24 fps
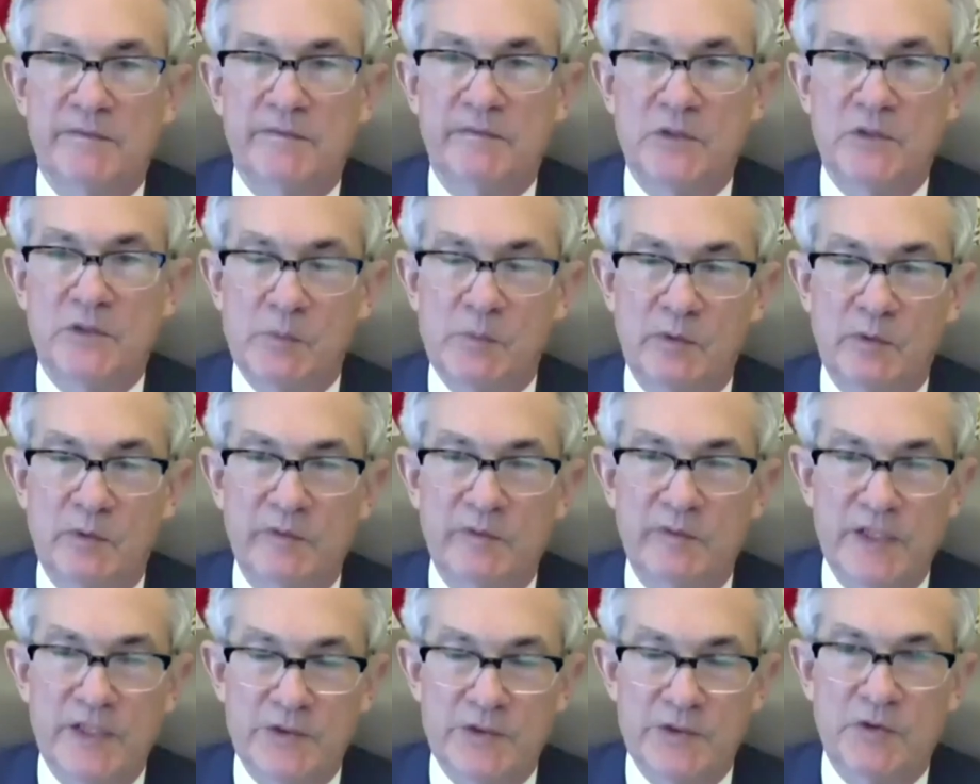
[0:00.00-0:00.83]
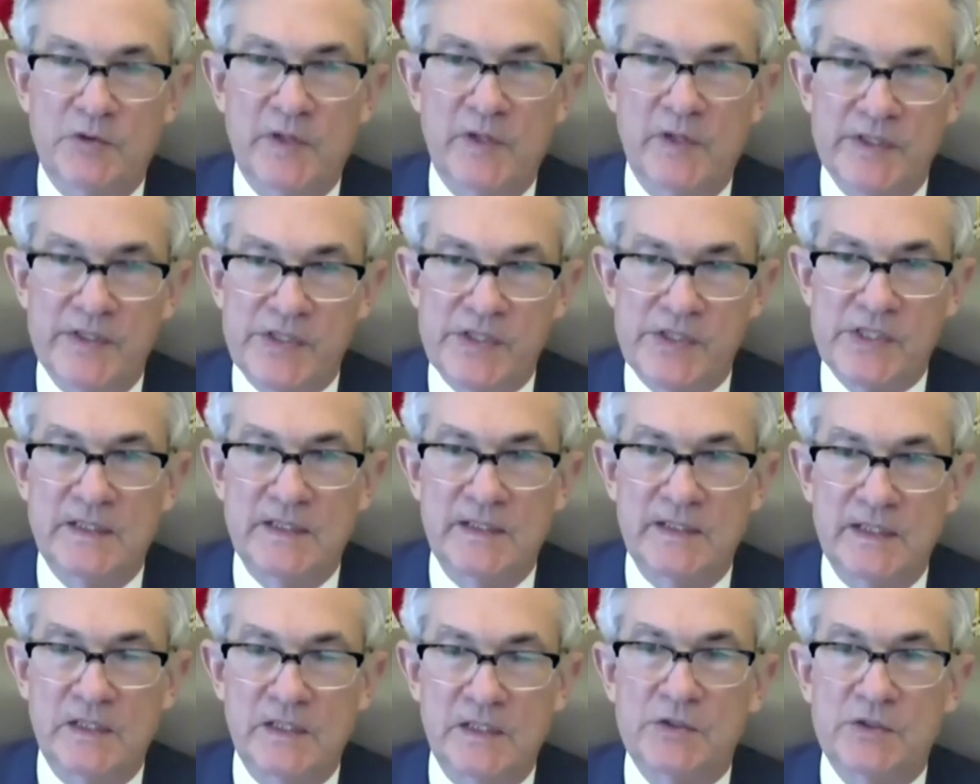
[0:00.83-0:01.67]
global financial crisis and the
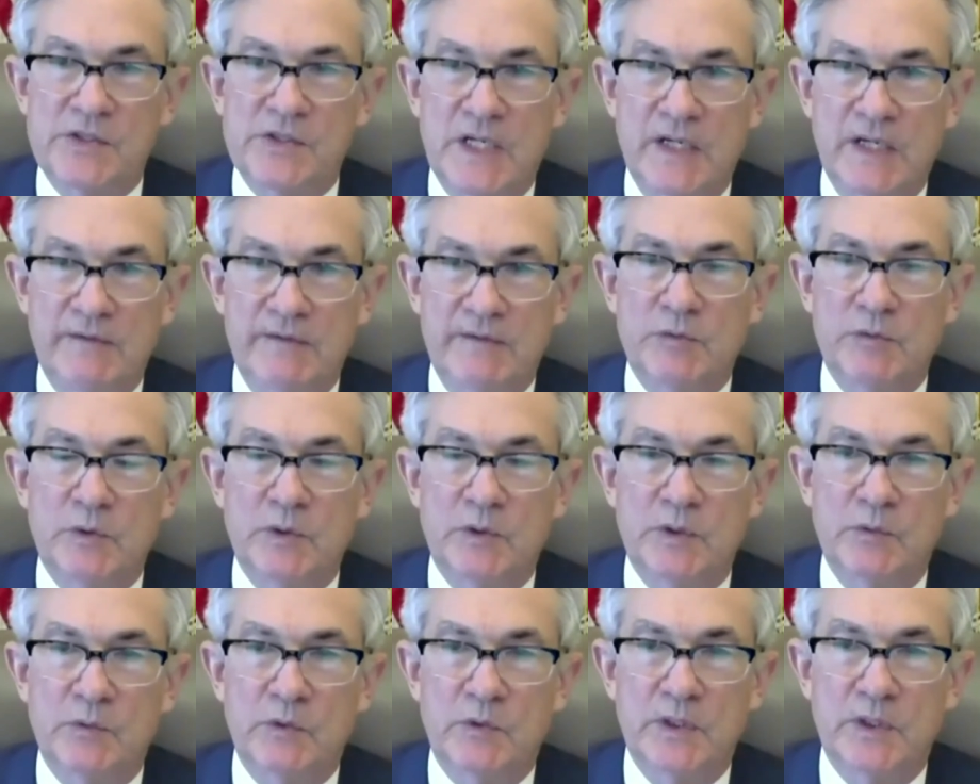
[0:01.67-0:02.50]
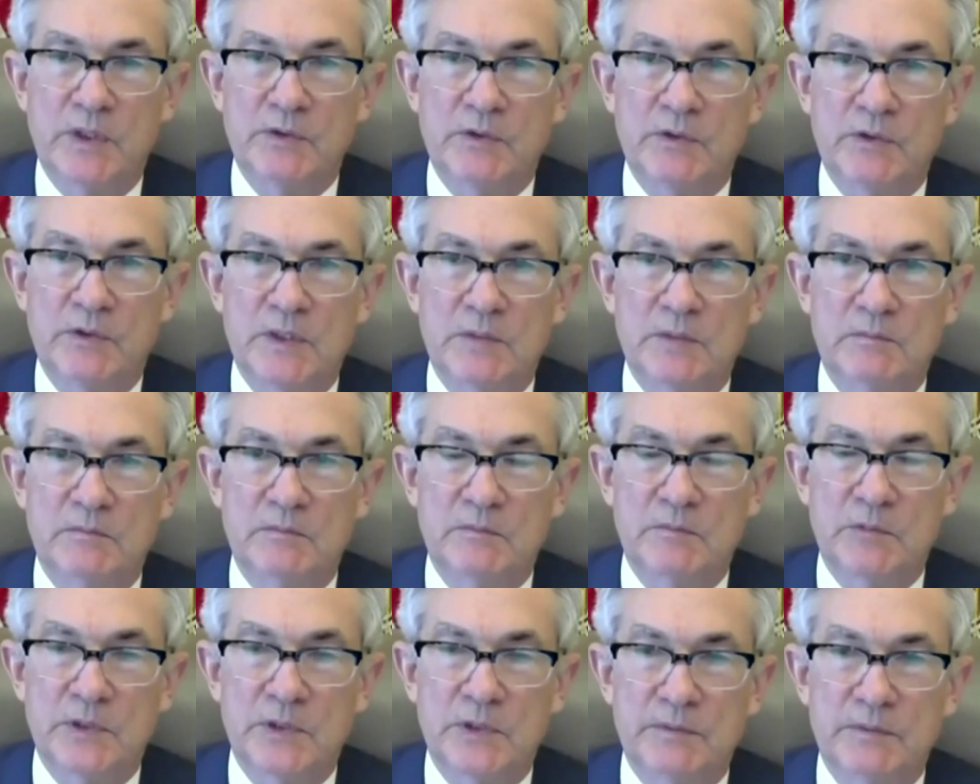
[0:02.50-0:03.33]
years afterward where
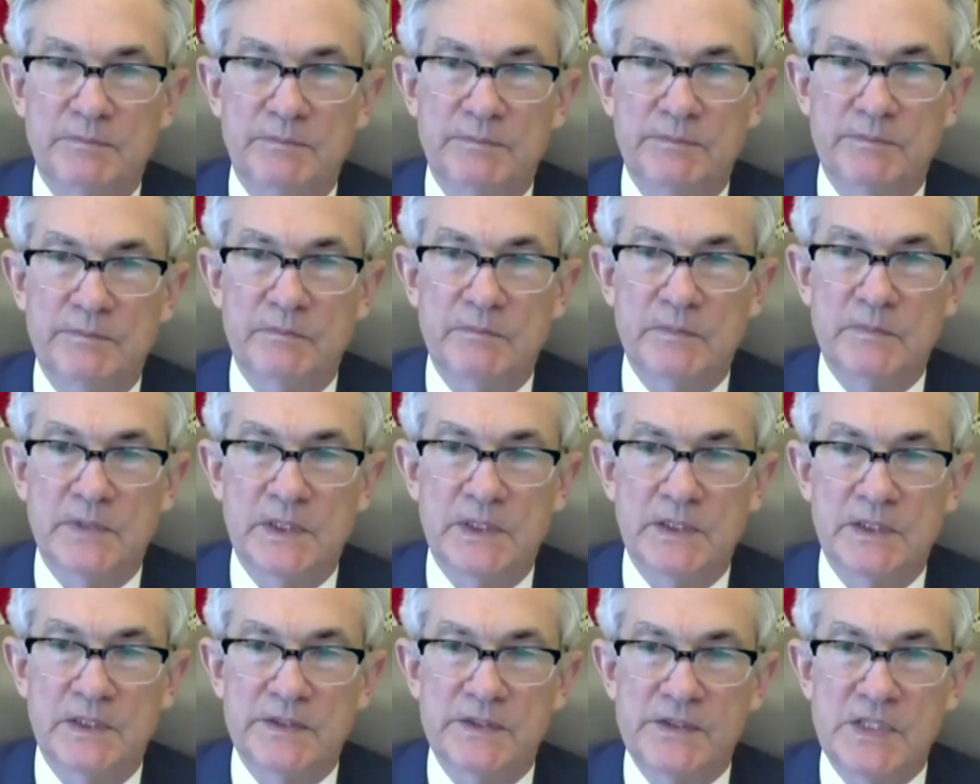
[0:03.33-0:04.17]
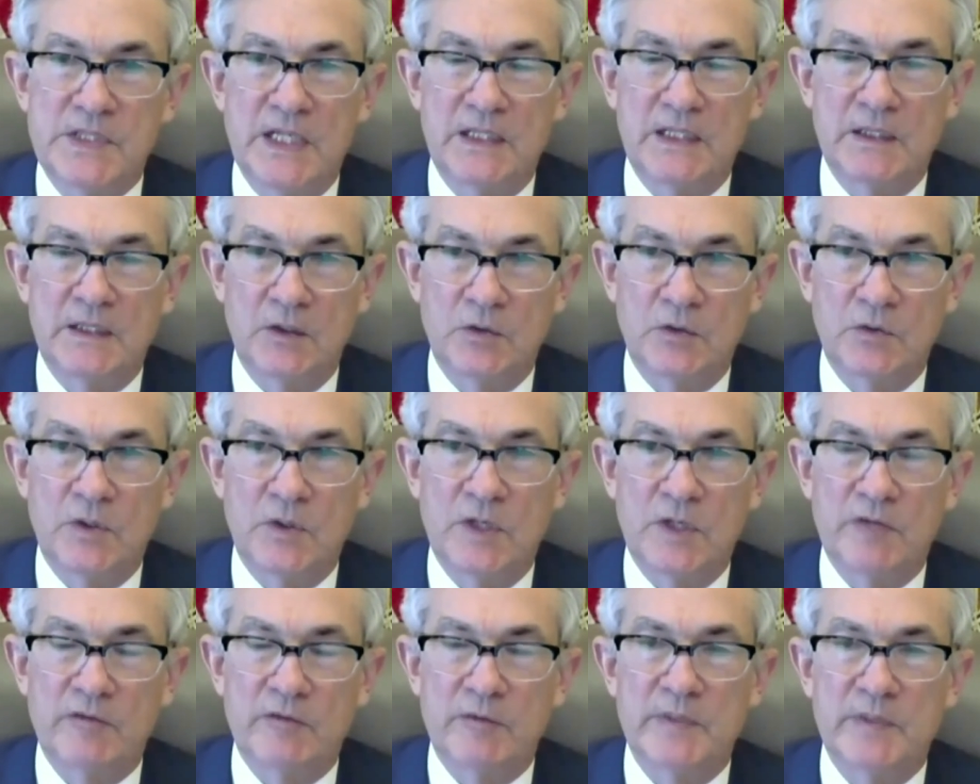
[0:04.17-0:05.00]
state and local
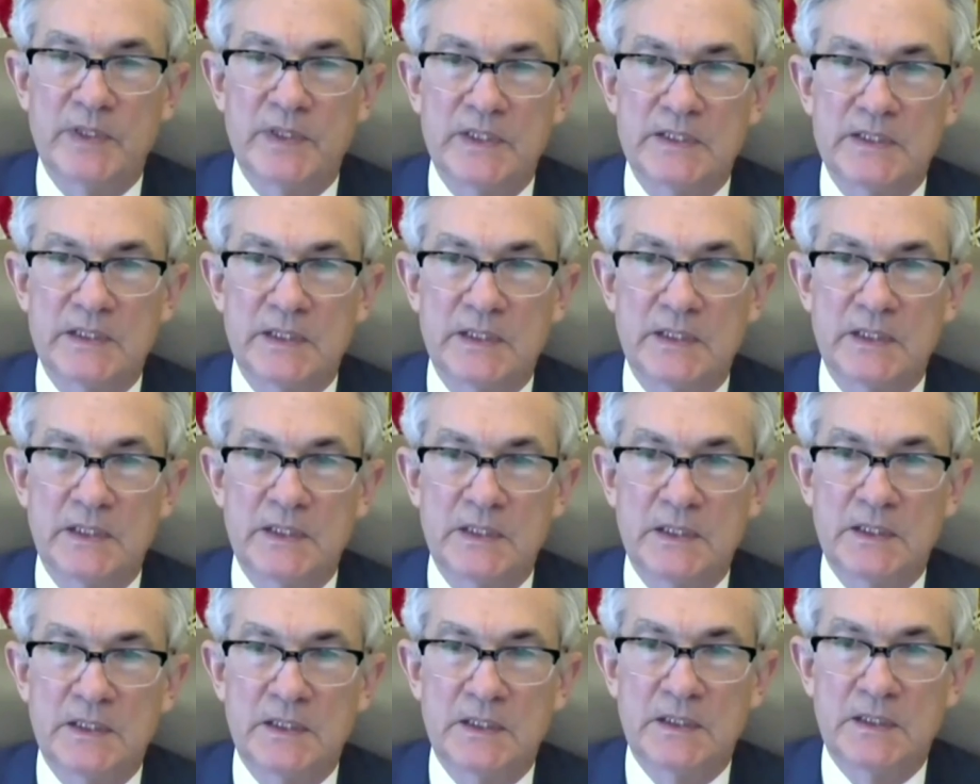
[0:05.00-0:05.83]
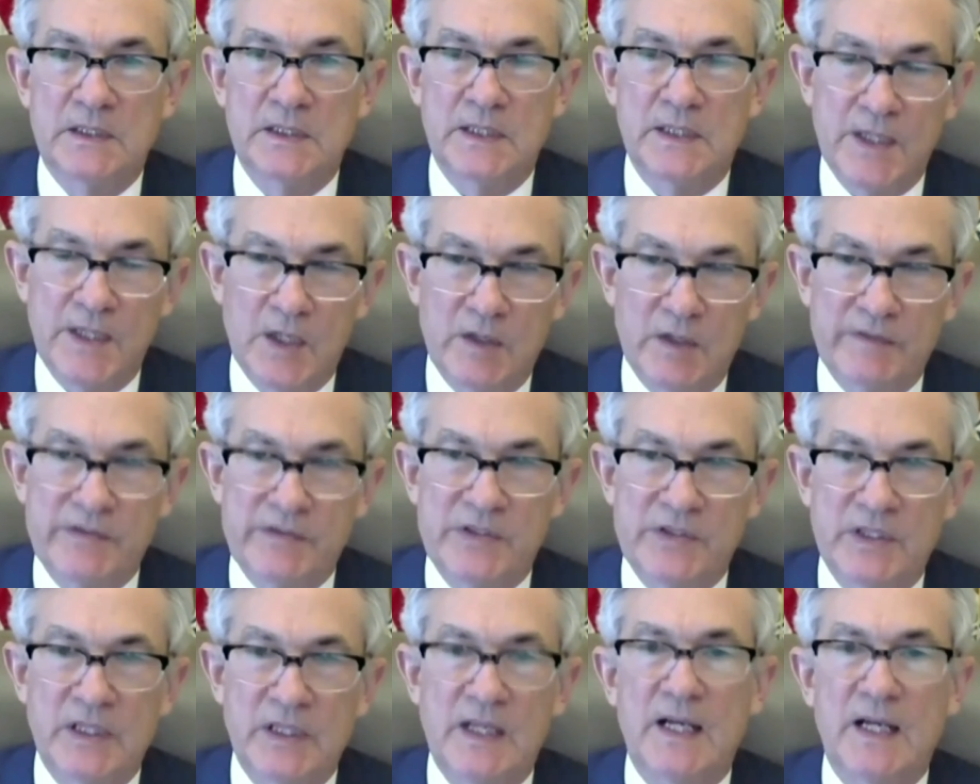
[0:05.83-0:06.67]
government layoffs
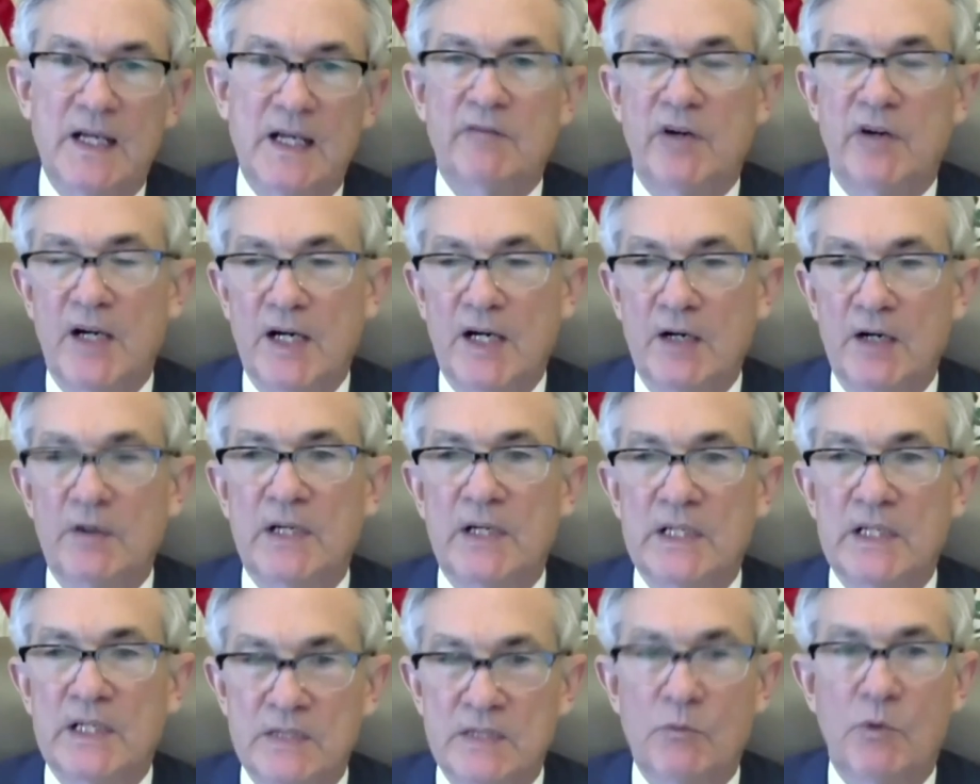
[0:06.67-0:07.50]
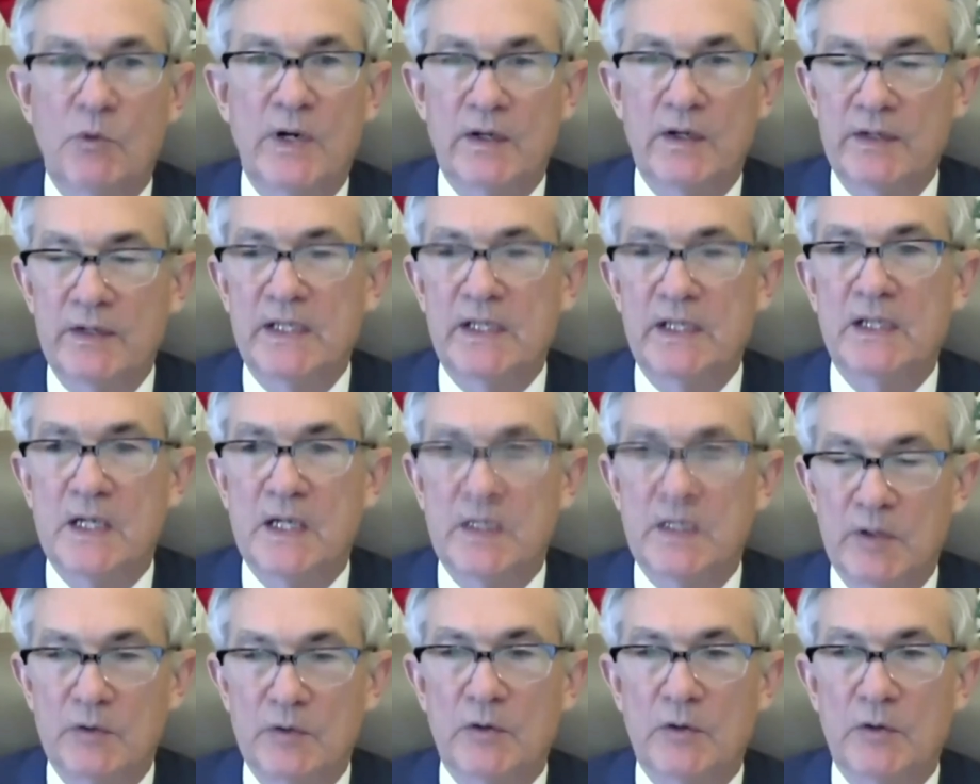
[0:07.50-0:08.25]
and lack of hiring did weigh on economic